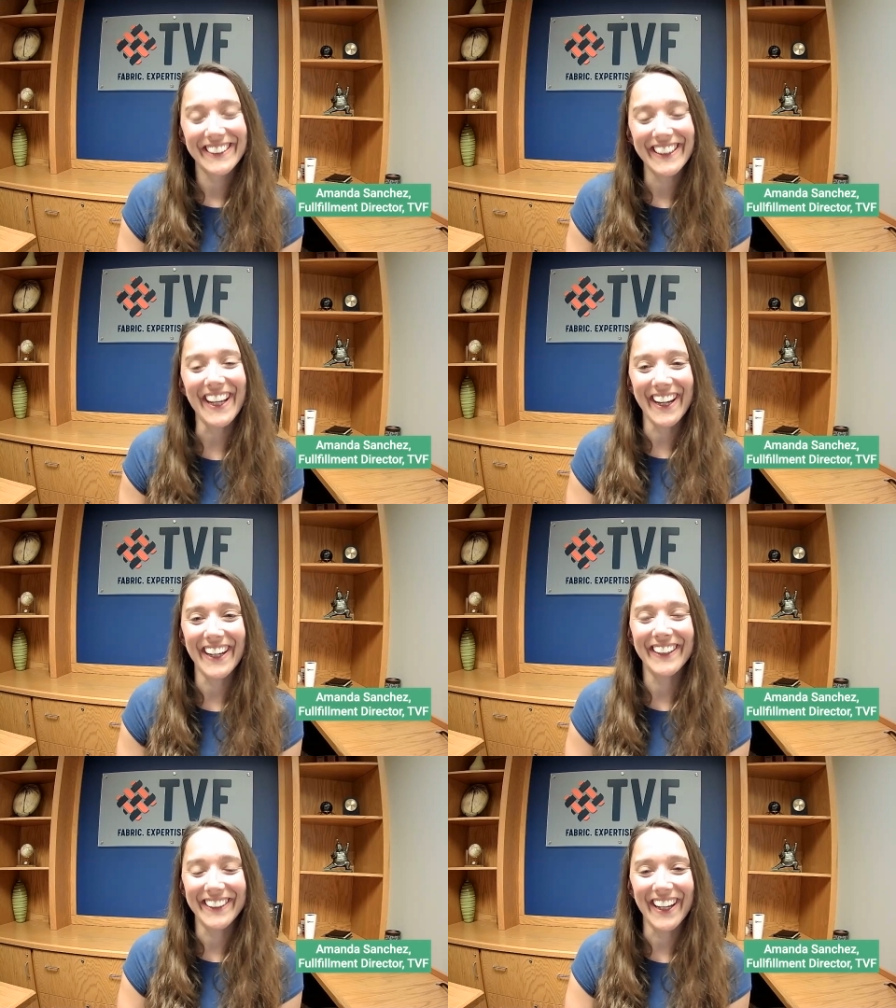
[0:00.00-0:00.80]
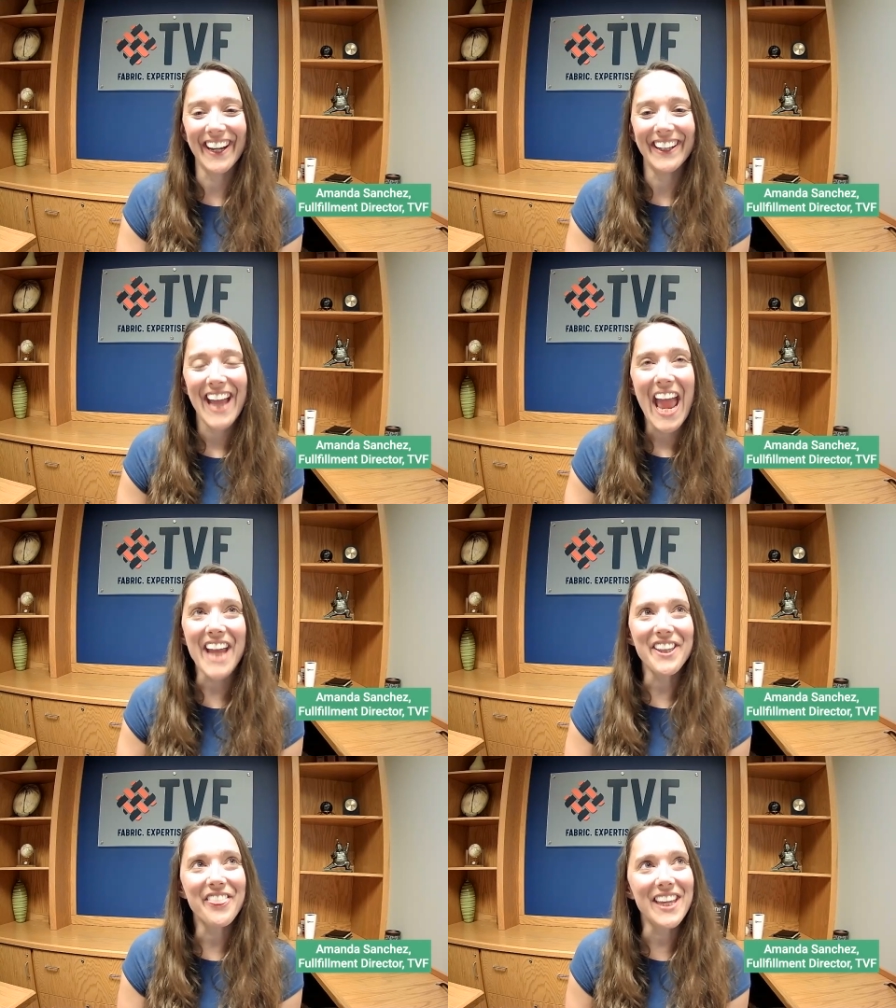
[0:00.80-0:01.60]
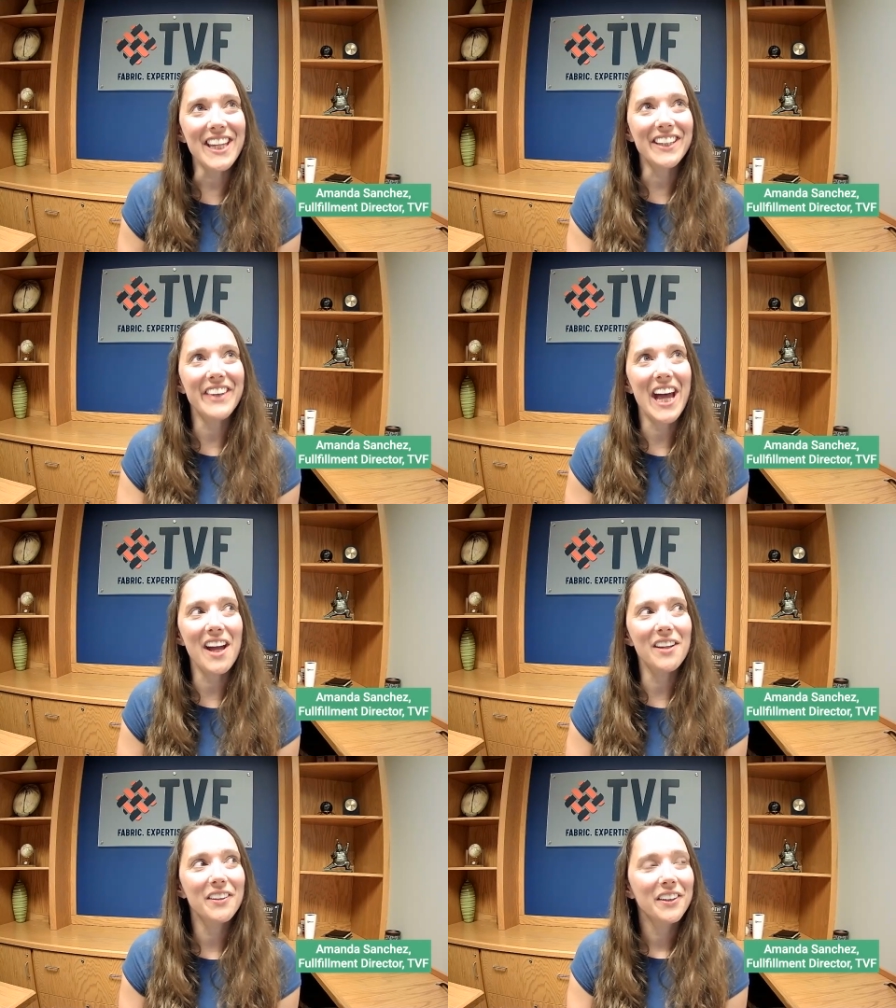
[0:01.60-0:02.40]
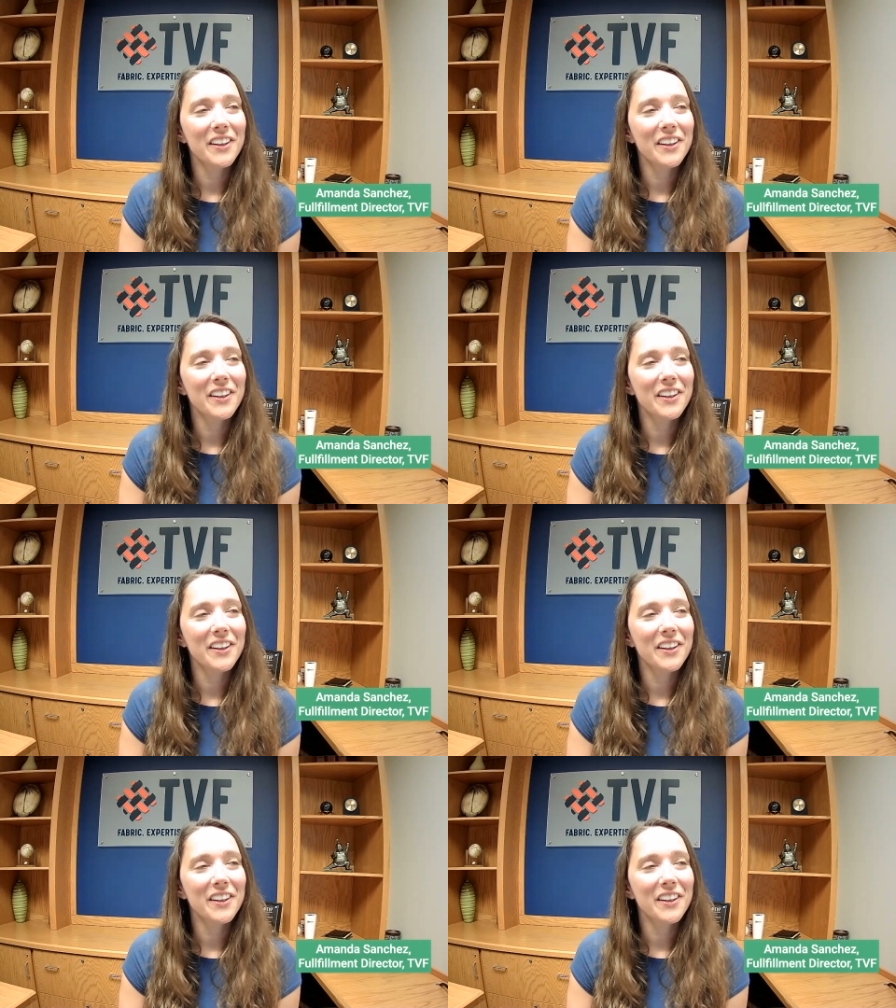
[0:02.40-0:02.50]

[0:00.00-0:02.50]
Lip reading: It is. Yeah. And to think that